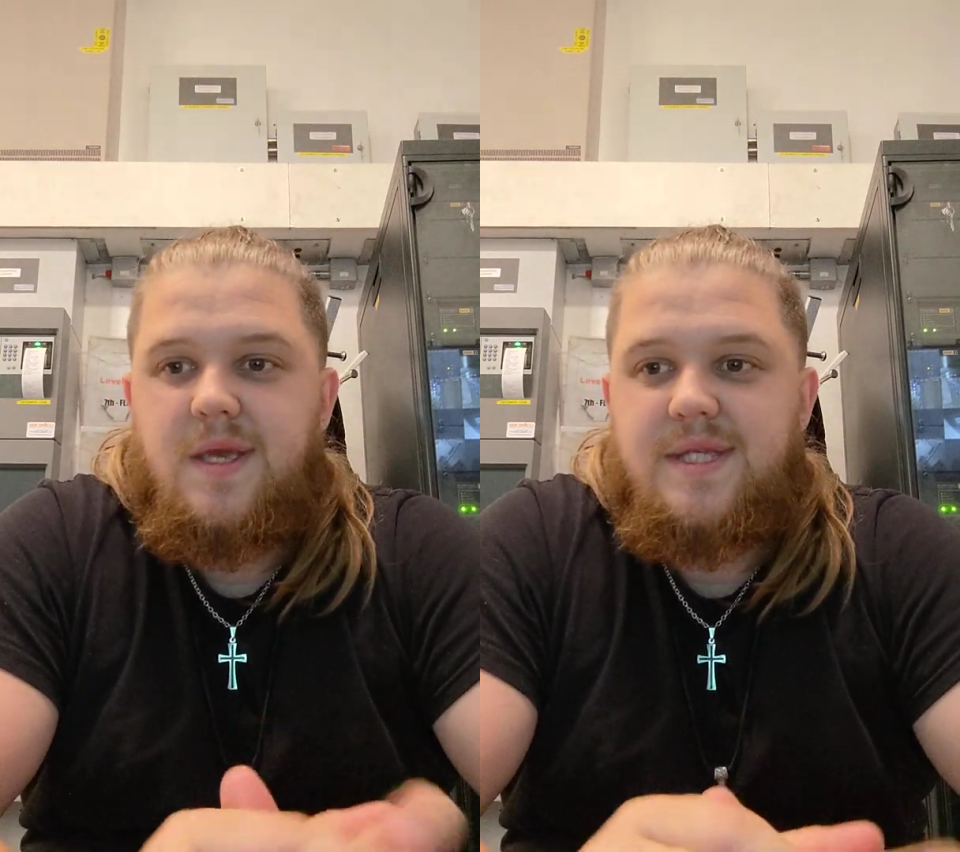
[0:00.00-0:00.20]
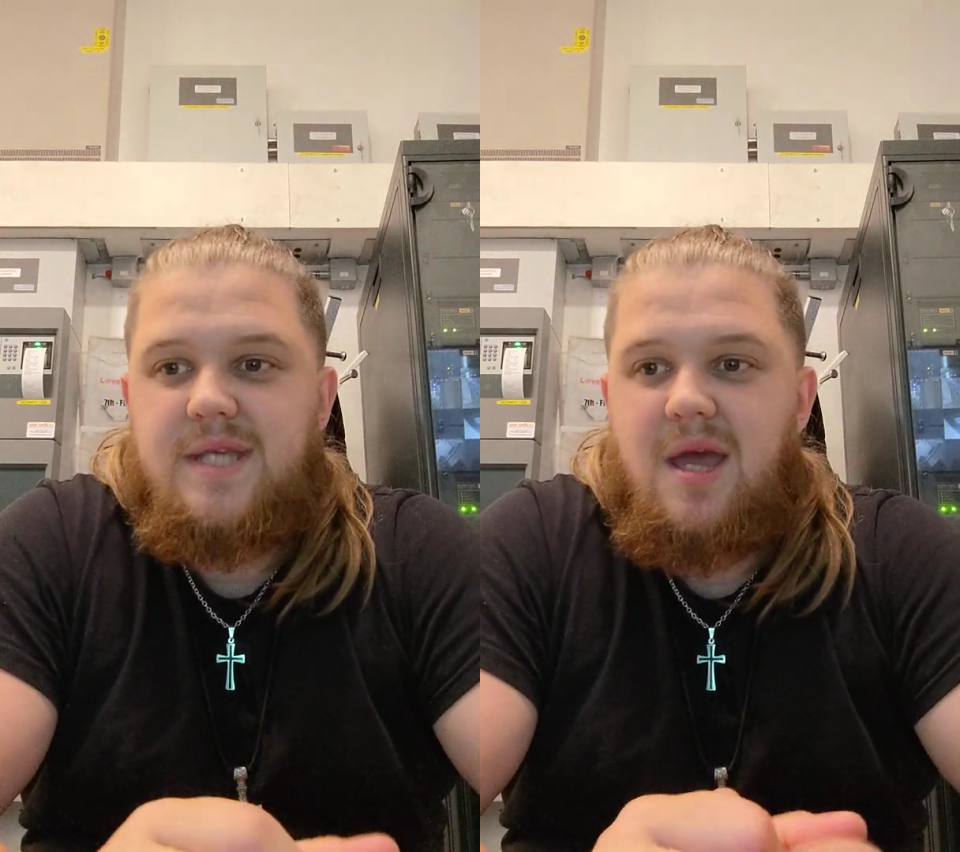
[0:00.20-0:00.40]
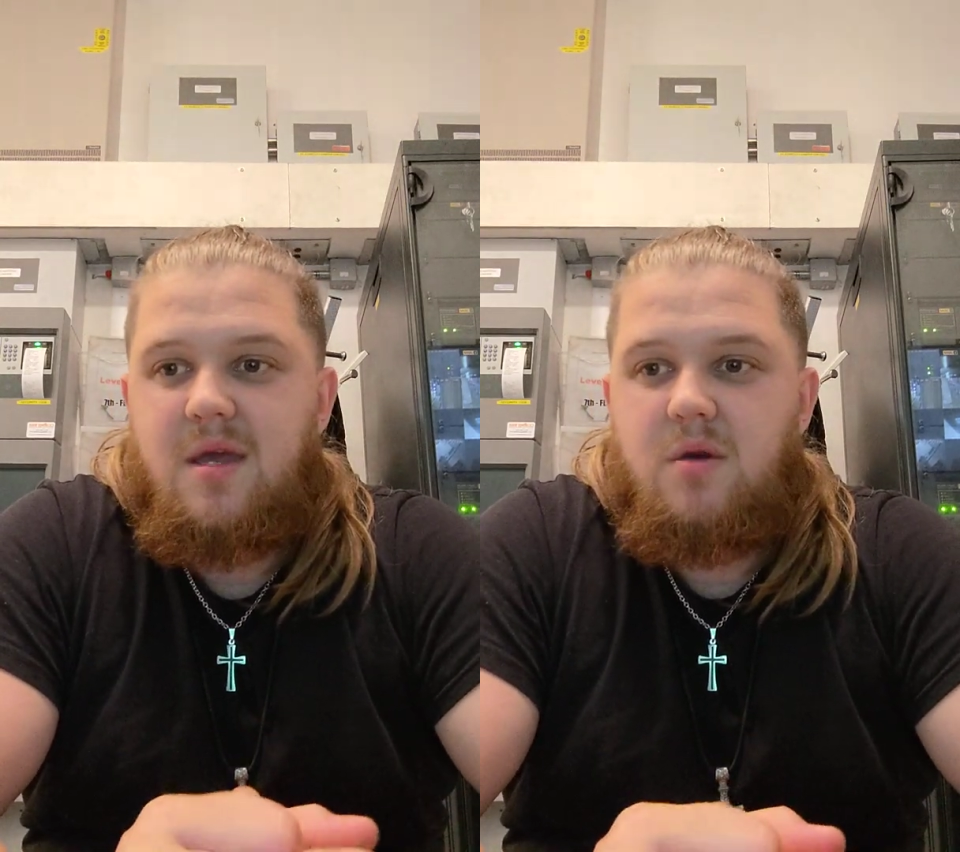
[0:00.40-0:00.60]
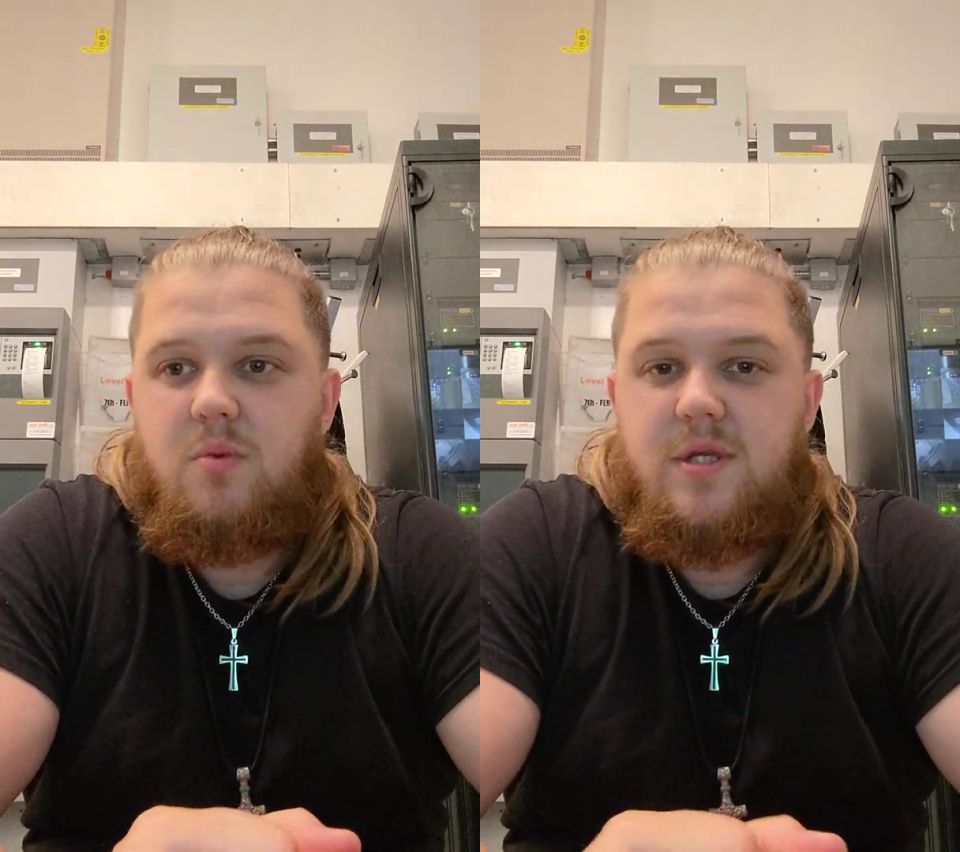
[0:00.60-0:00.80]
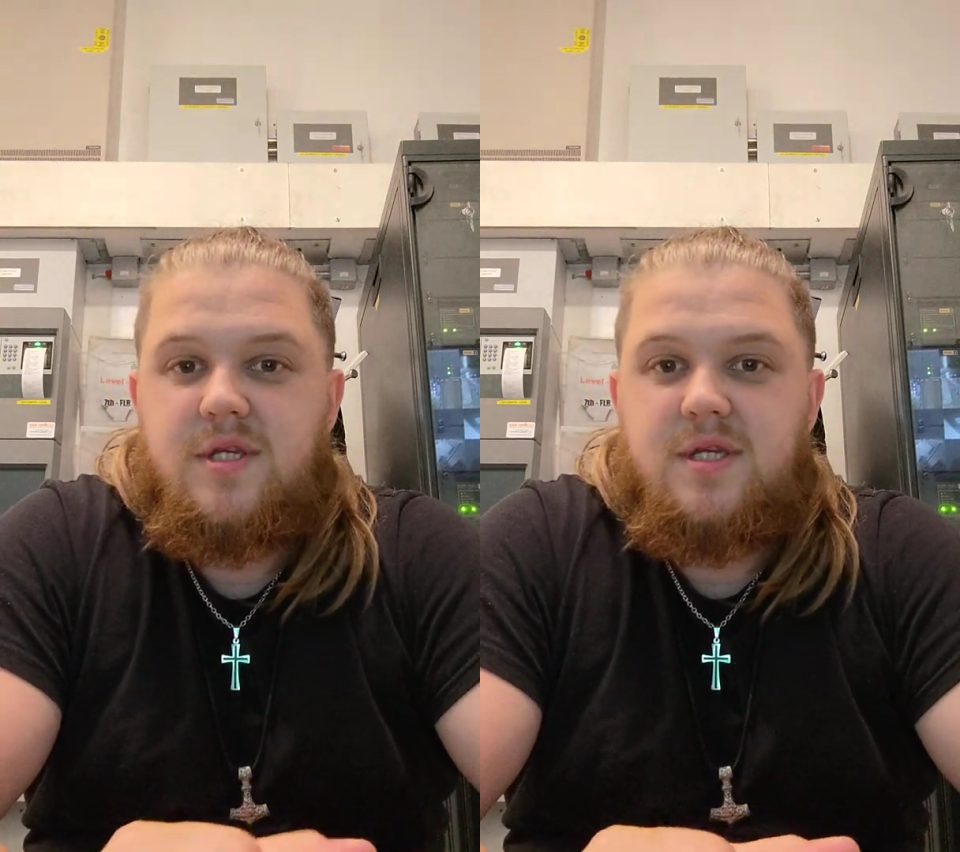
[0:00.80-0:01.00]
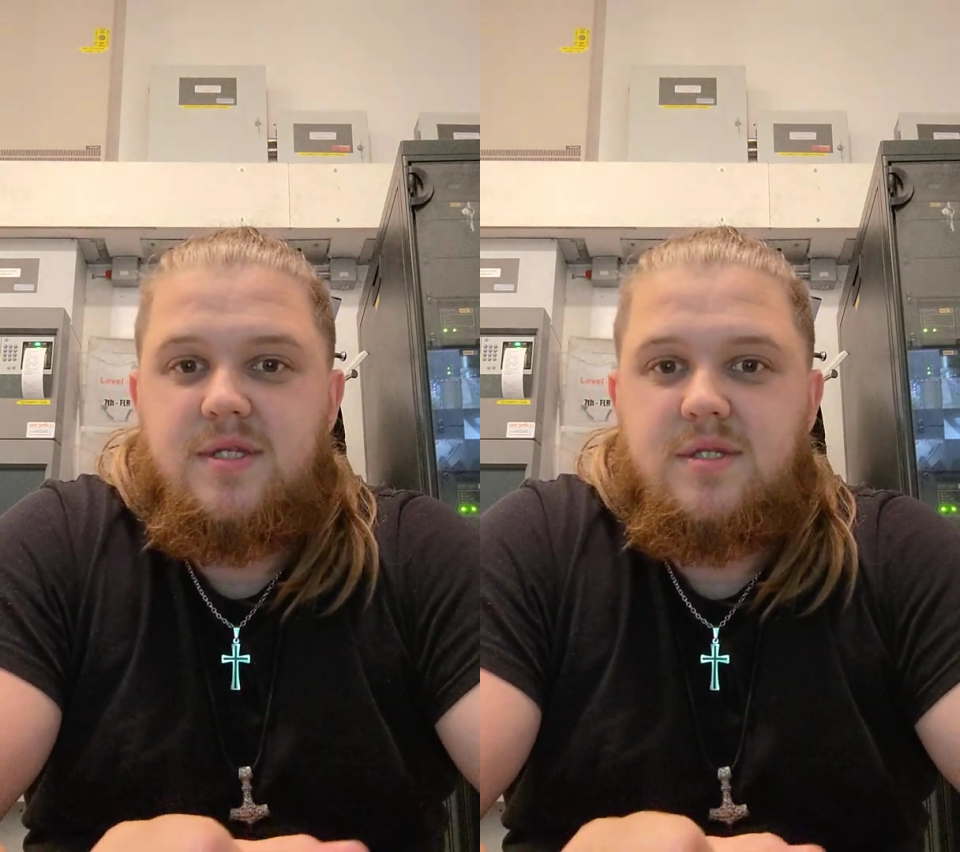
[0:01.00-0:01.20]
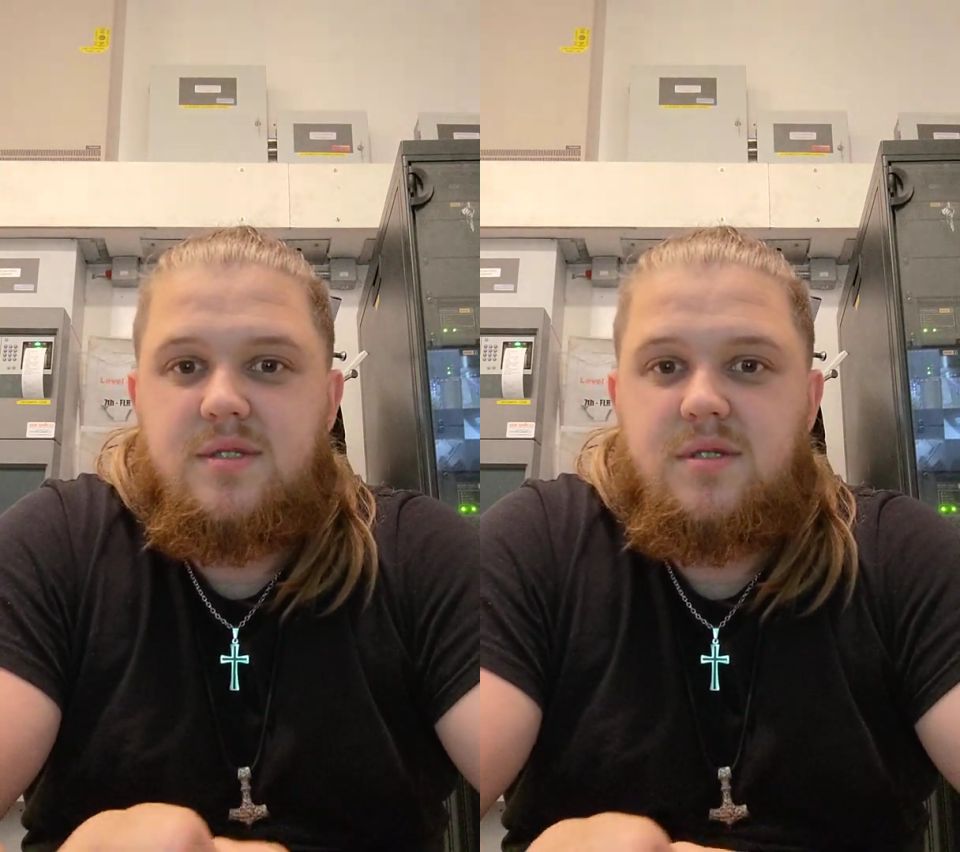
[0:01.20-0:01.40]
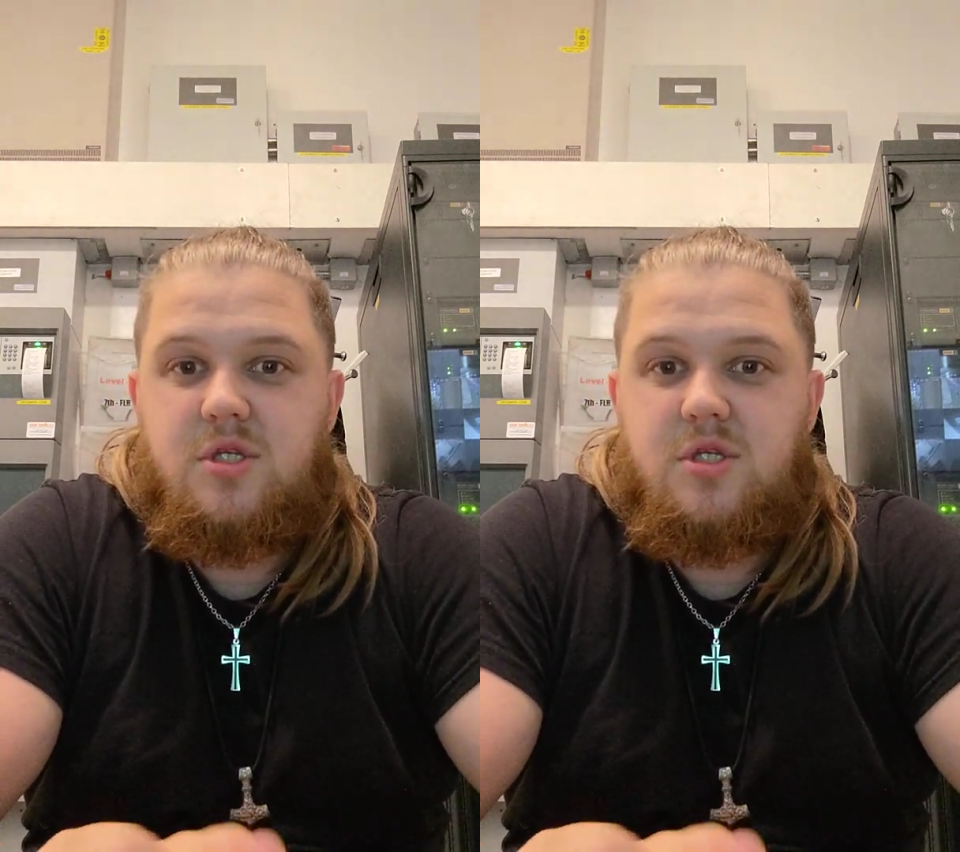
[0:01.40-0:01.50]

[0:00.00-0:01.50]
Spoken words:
sack, which is